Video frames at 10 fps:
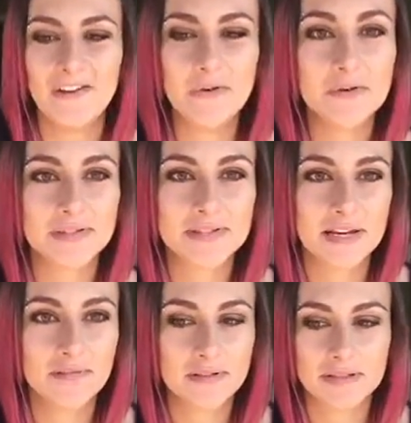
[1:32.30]
You will
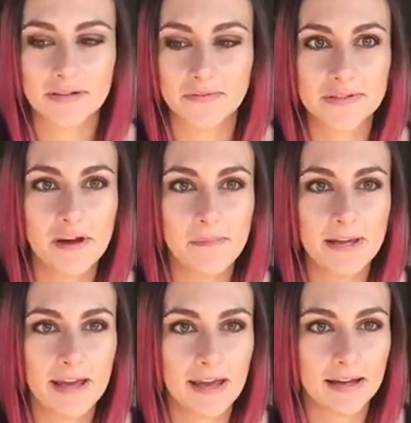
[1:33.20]
save yourself so
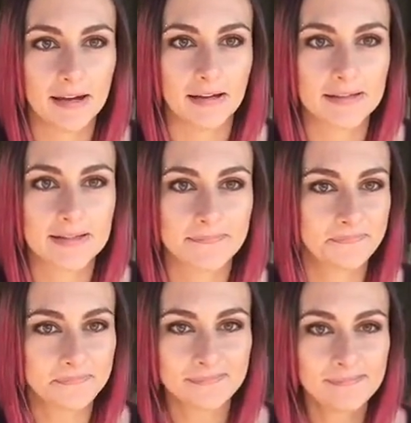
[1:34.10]
many haircuts
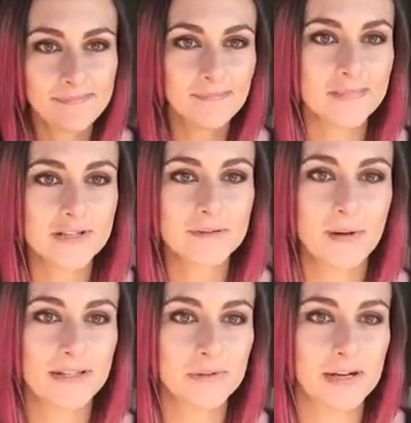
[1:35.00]
just
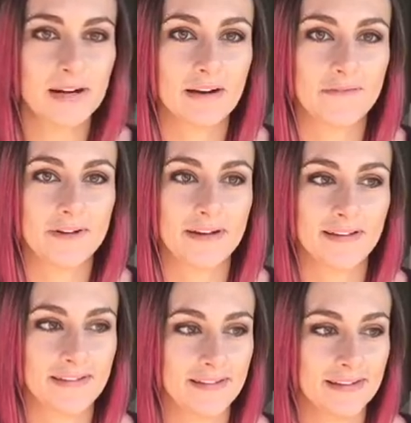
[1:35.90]
by looking after
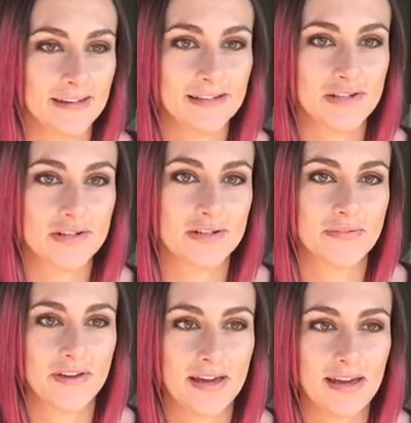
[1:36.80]
the condition
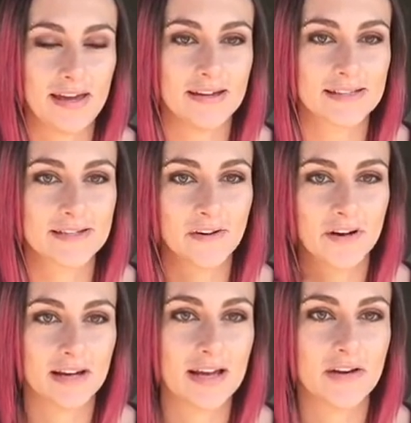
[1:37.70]
of your hair. It's not
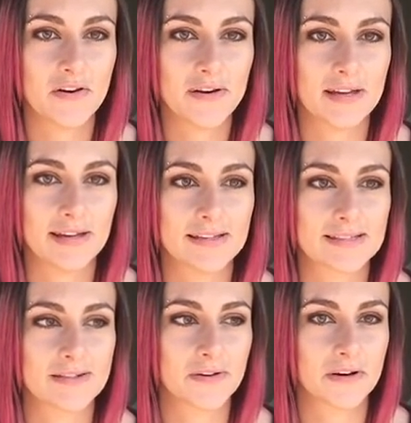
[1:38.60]
going to get knotty.
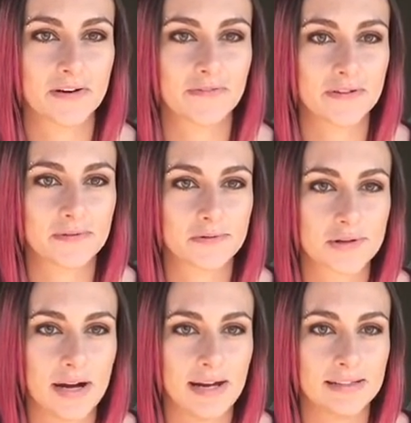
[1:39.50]
It's not going to feel
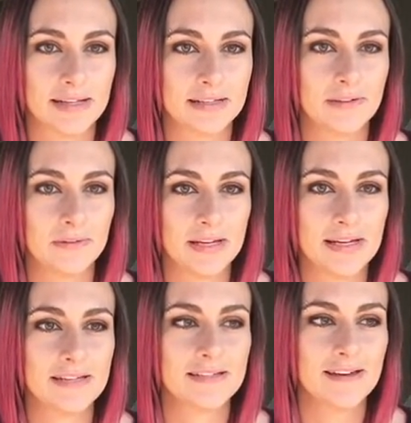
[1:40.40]
dry. Like
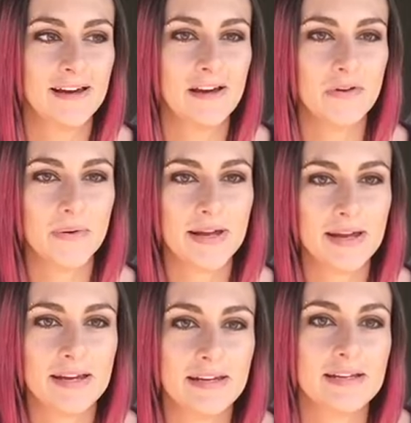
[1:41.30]
your
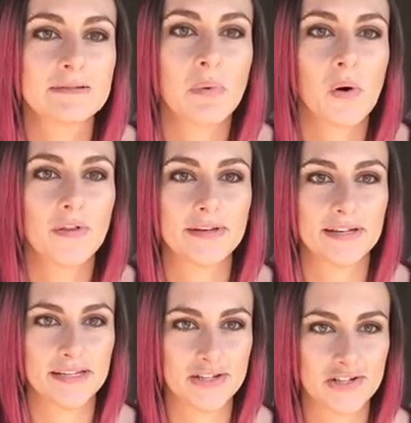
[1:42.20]
hair needs more than
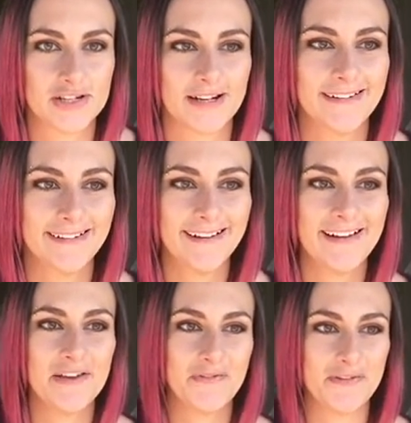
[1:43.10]
conditioner.
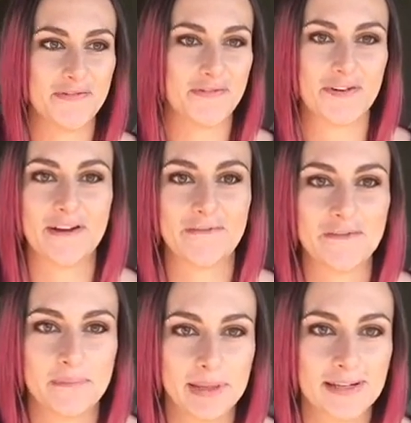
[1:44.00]
If
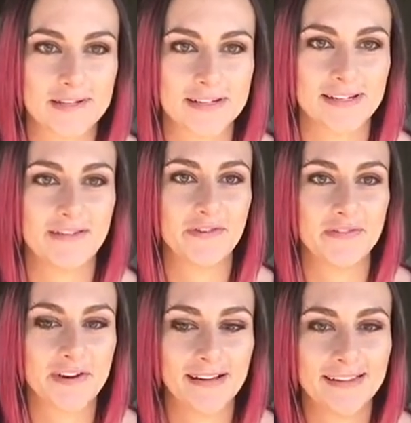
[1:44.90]
you've bleached it, if
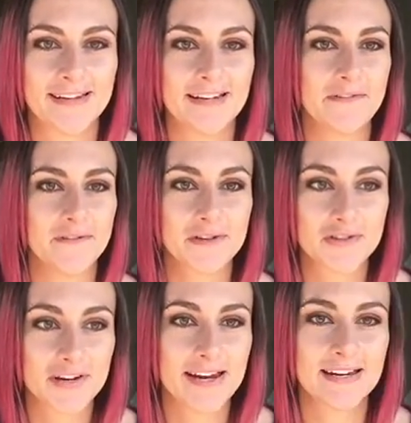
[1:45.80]
you've colored it, if you
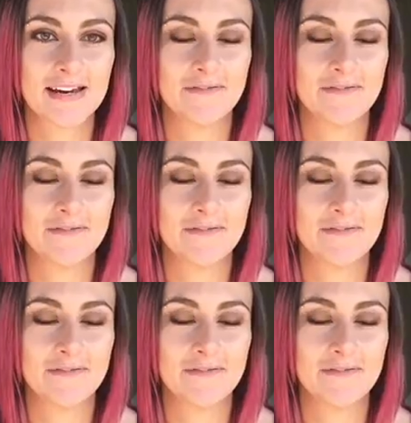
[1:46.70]
straighten it